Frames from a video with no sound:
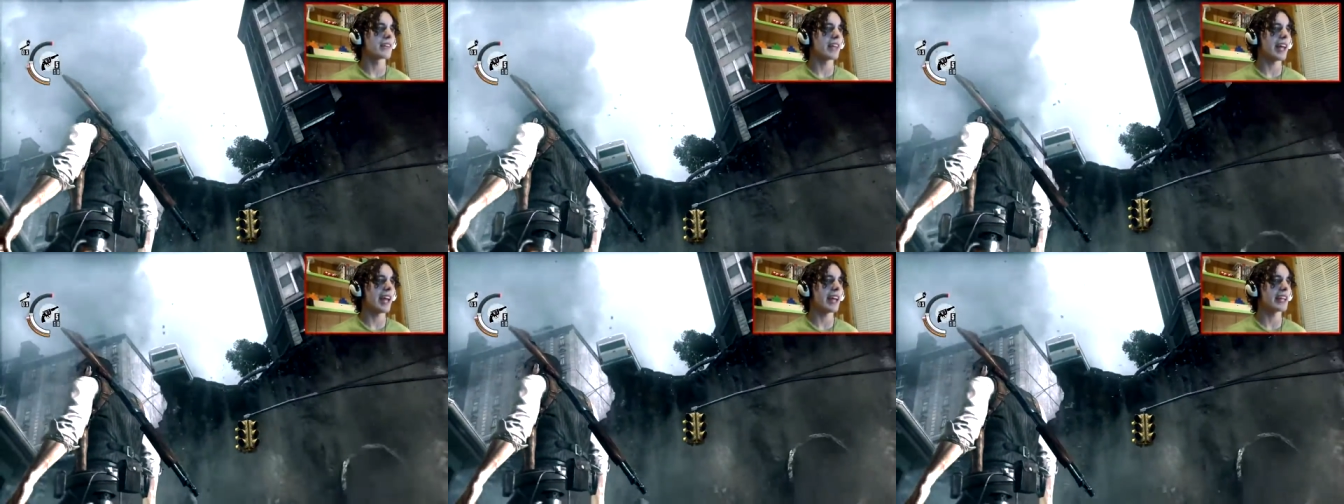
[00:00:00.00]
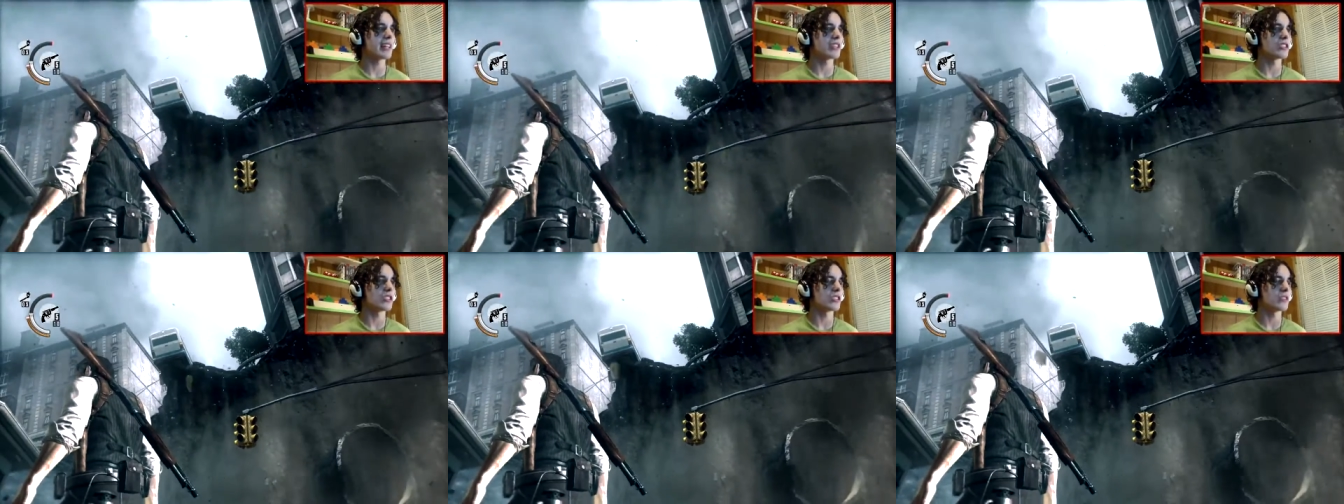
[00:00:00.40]
That
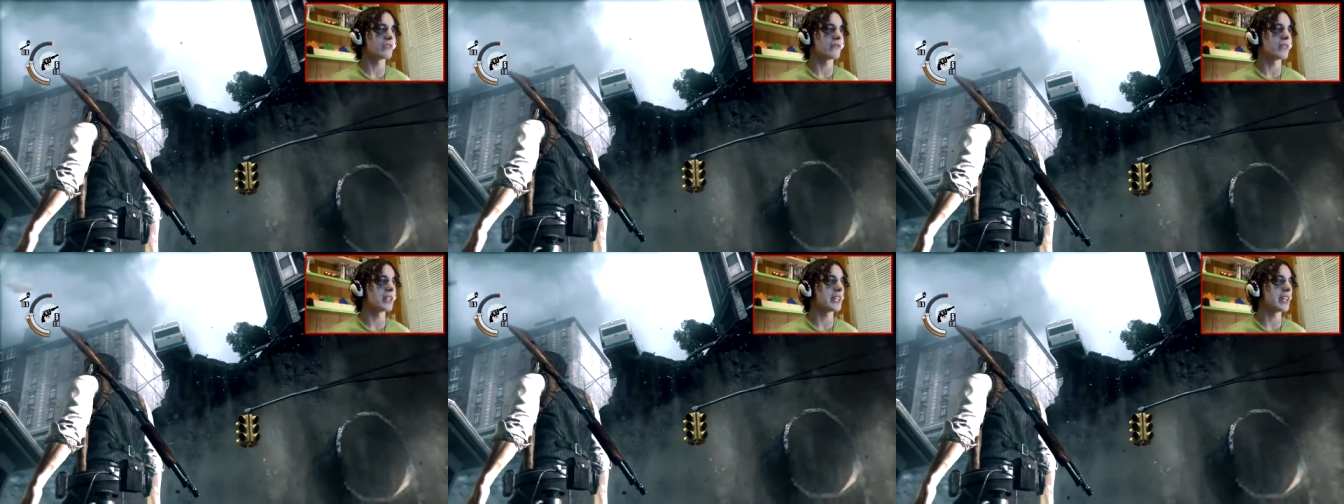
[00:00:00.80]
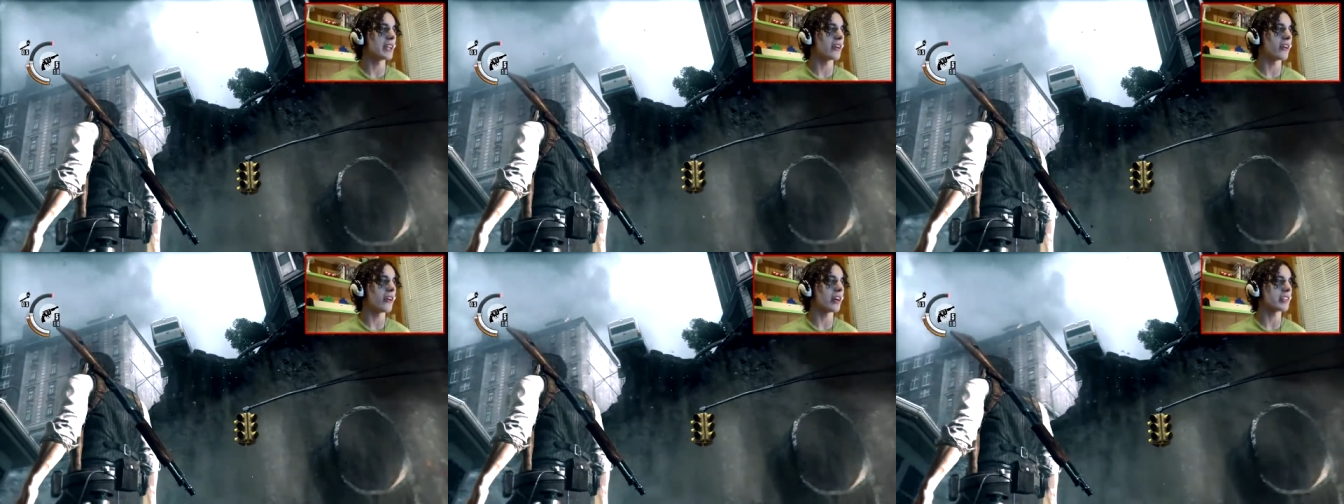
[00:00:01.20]
is just
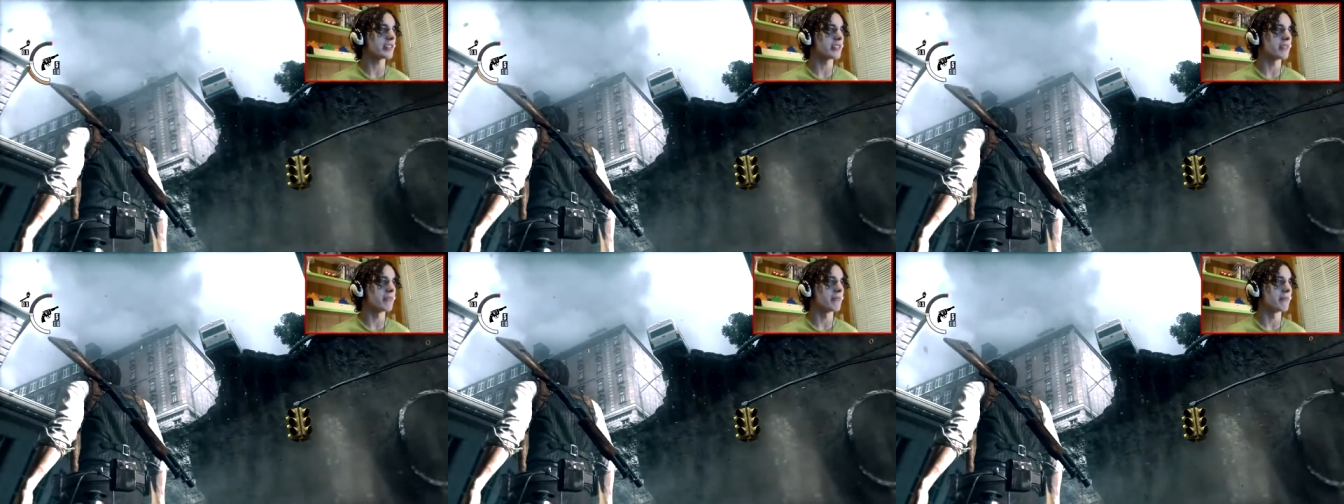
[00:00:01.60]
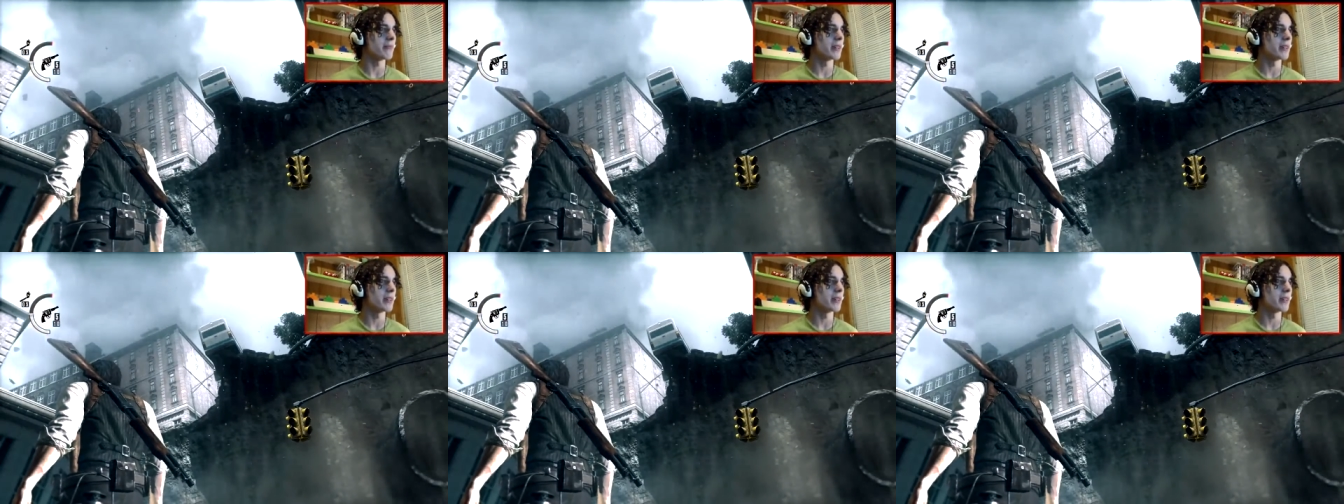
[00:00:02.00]
freaking awesome.